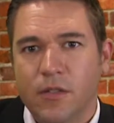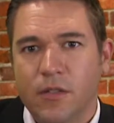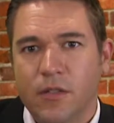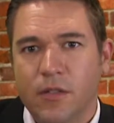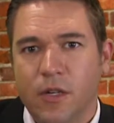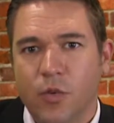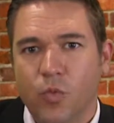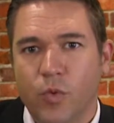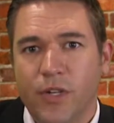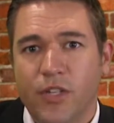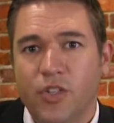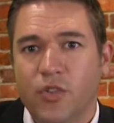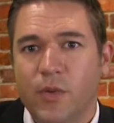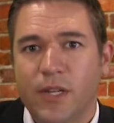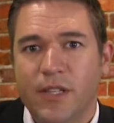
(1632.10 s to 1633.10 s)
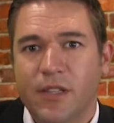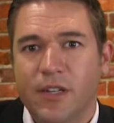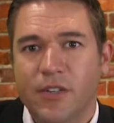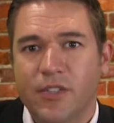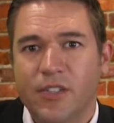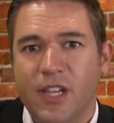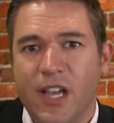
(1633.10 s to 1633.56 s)
restrict
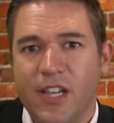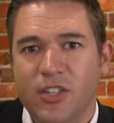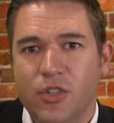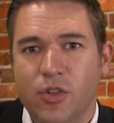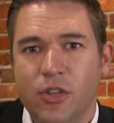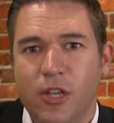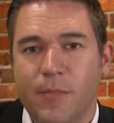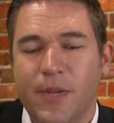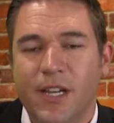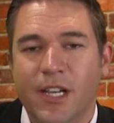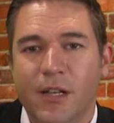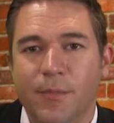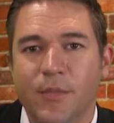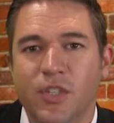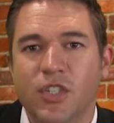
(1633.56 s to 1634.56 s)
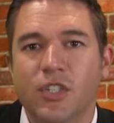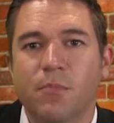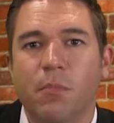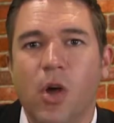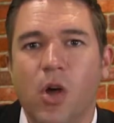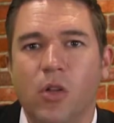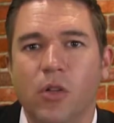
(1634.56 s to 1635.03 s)
their size so they become
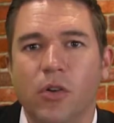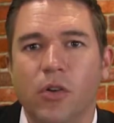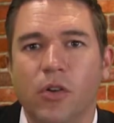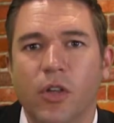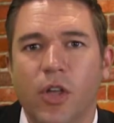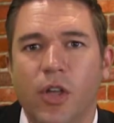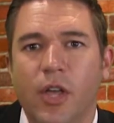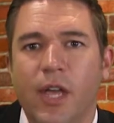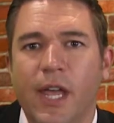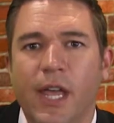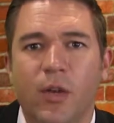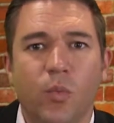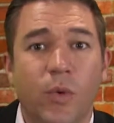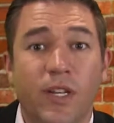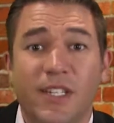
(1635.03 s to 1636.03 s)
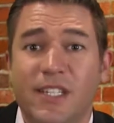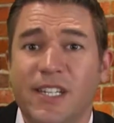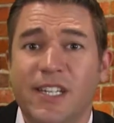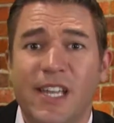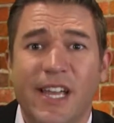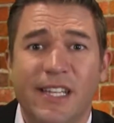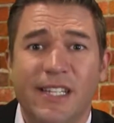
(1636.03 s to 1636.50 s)
smaller. And we
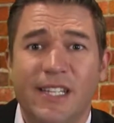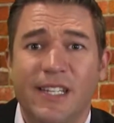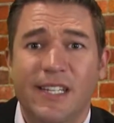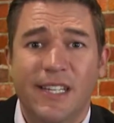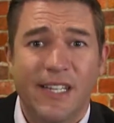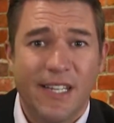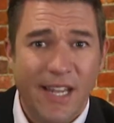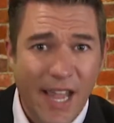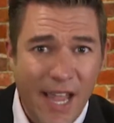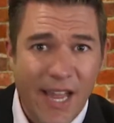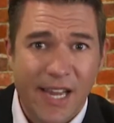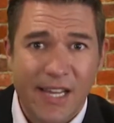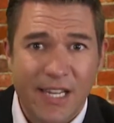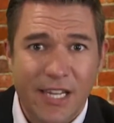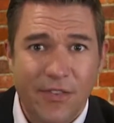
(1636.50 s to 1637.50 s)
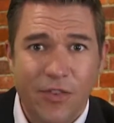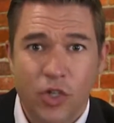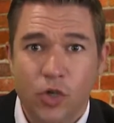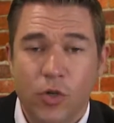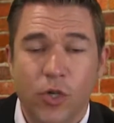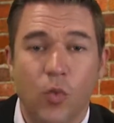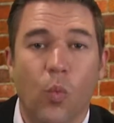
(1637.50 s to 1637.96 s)
see that today. Even
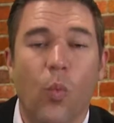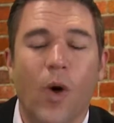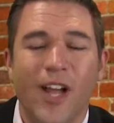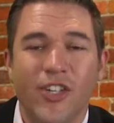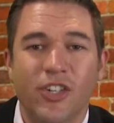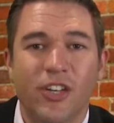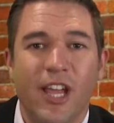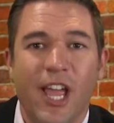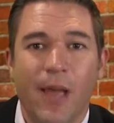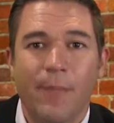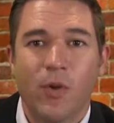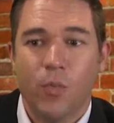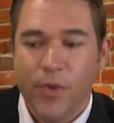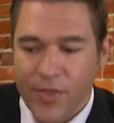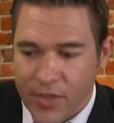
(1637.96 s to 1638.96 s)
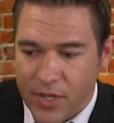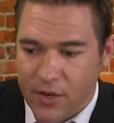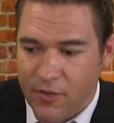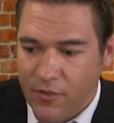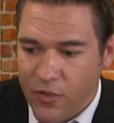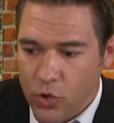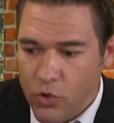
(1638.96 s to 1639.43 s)
you can watch it happen within a
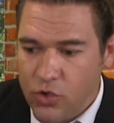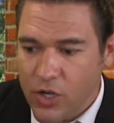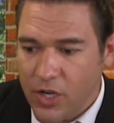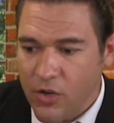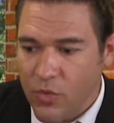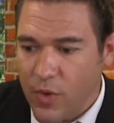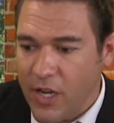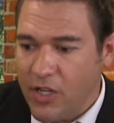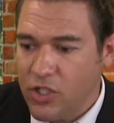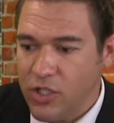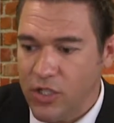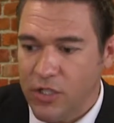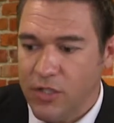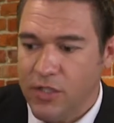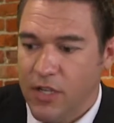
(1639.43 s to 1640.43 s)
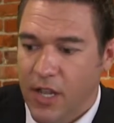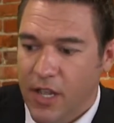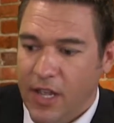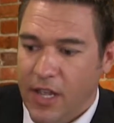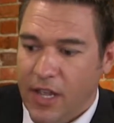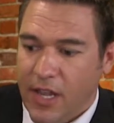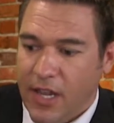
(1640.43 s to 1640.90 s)
few generations,
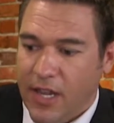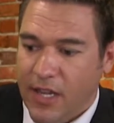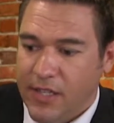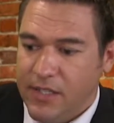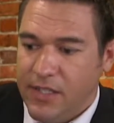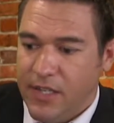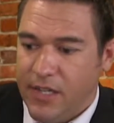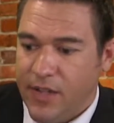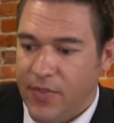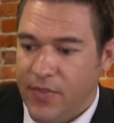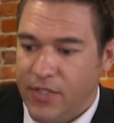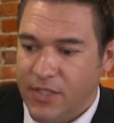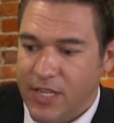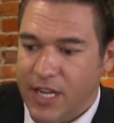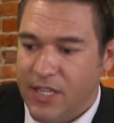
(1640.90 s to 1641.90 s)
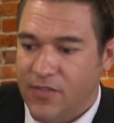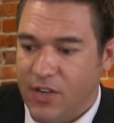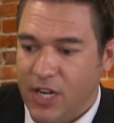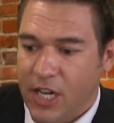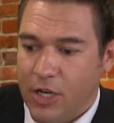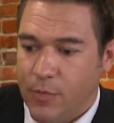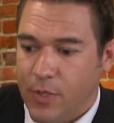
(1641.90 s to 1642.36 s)
and the size of
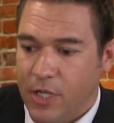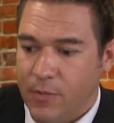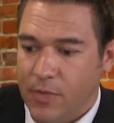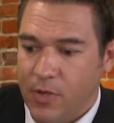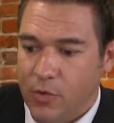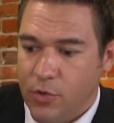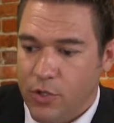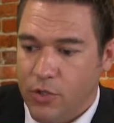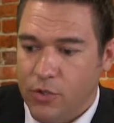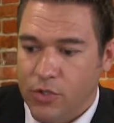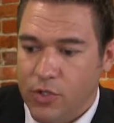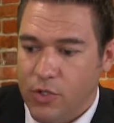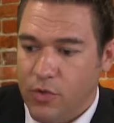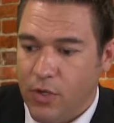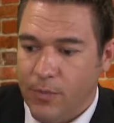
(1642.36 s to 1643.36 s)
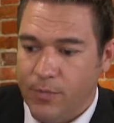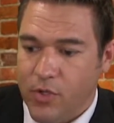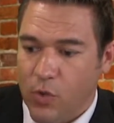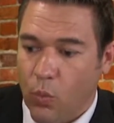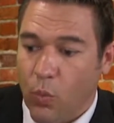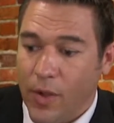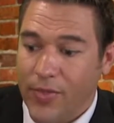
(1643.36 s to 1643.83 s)
an animal can be reduced to up
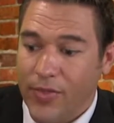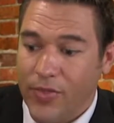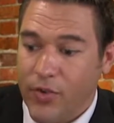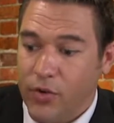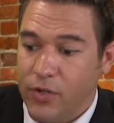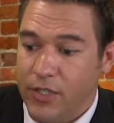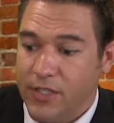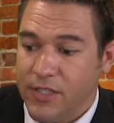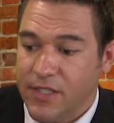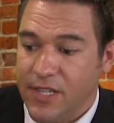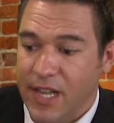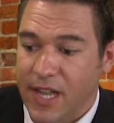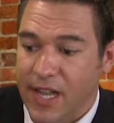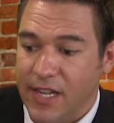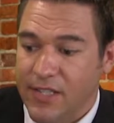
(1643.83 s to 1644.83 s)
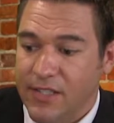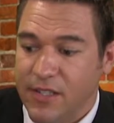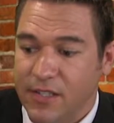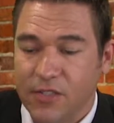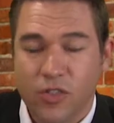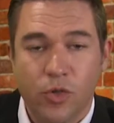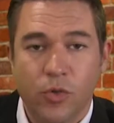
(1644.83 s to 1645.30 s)
to 1/3 its size
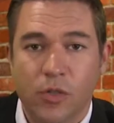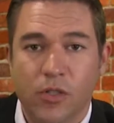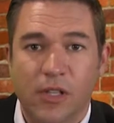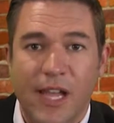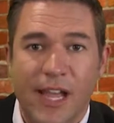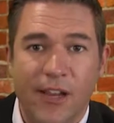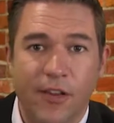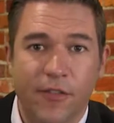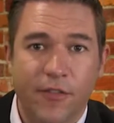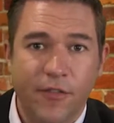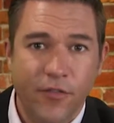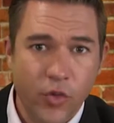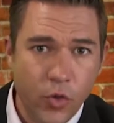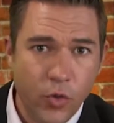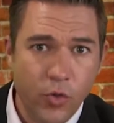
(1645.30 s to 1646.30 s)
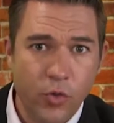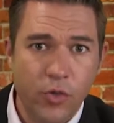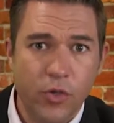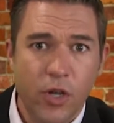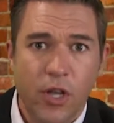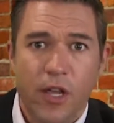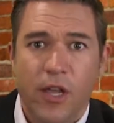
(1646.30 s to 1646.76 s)
due to lack of
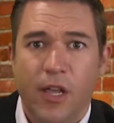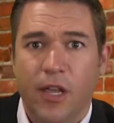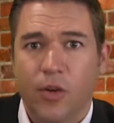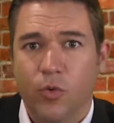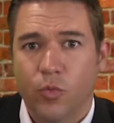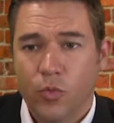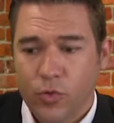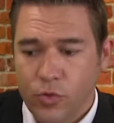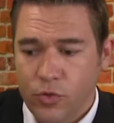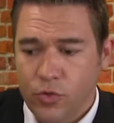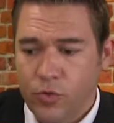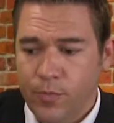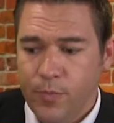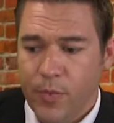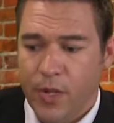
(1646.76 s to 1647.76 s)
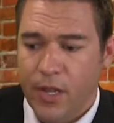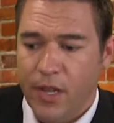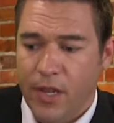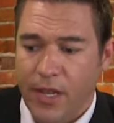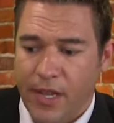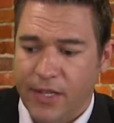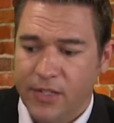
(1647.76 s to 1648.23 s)
food and room
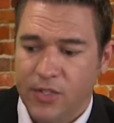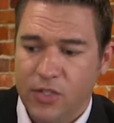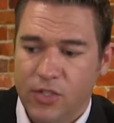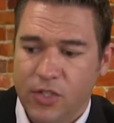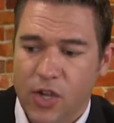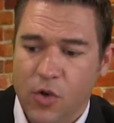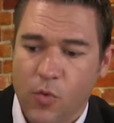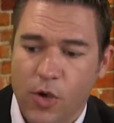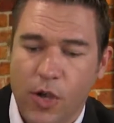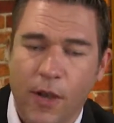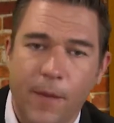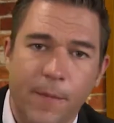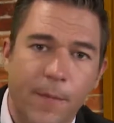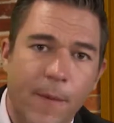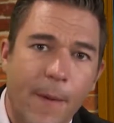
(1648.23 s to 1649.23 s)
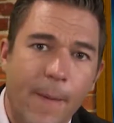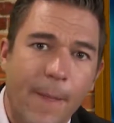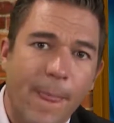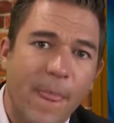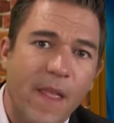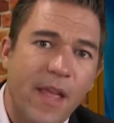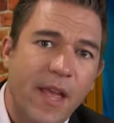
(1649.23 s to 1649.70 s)
and so on.
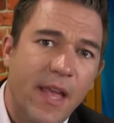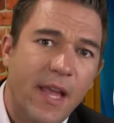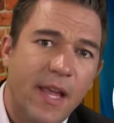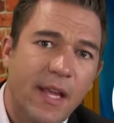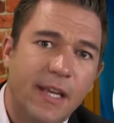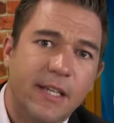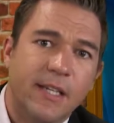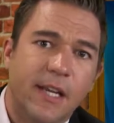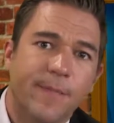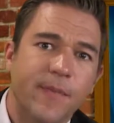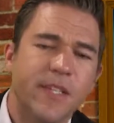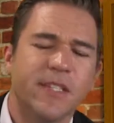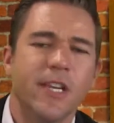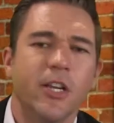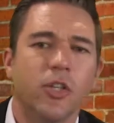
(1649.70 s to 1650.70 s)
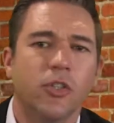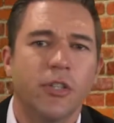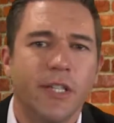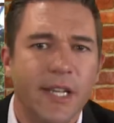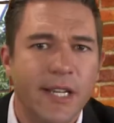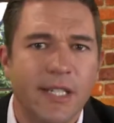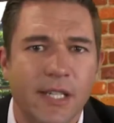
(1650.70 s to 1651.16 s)
And let's take a
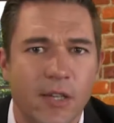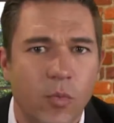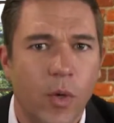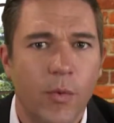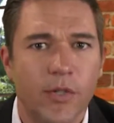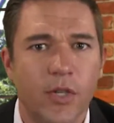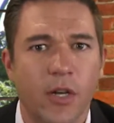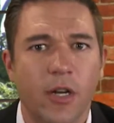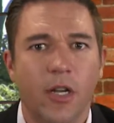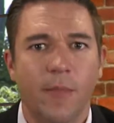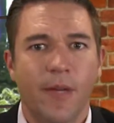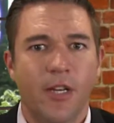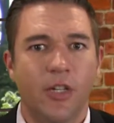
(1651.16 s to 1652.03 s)
look at, while we're talking about